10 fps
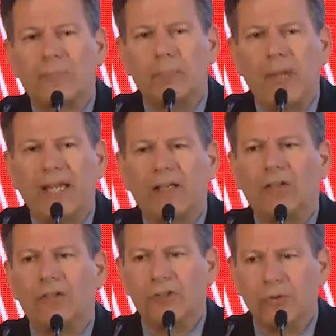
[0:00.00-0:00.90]

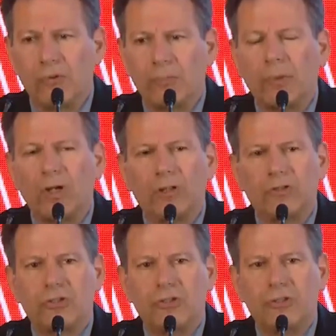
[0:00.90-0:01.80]
male youth
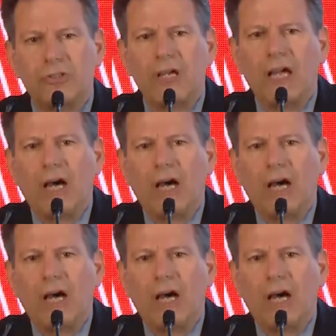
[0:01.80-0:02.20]
bulges